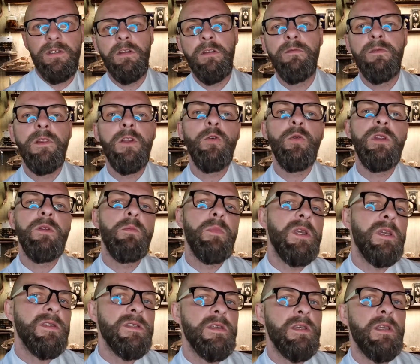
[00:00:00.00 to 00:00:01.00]
The fluid
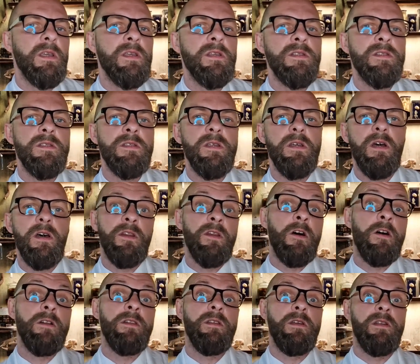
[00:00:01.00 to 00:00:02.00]
mixing is an
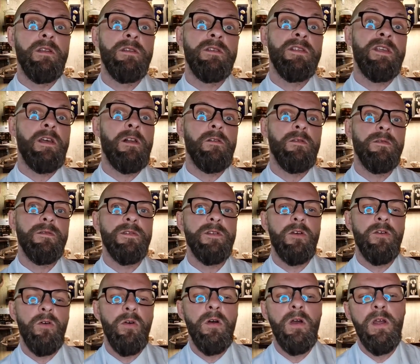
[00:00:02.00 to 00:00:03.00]
art in itself,
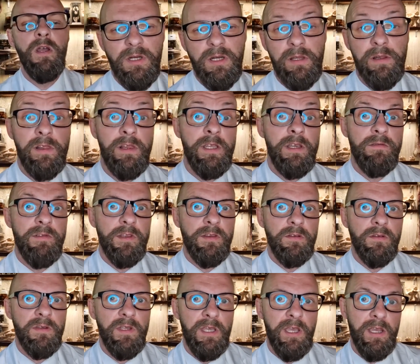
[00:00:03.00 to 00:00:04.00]
so I'll leave it
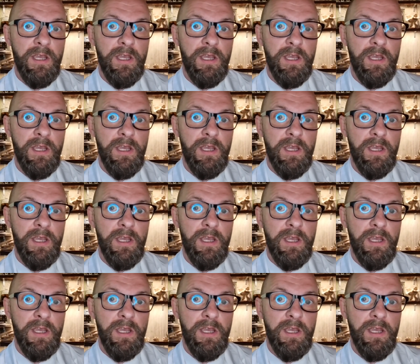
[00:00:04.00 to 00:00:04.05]
to the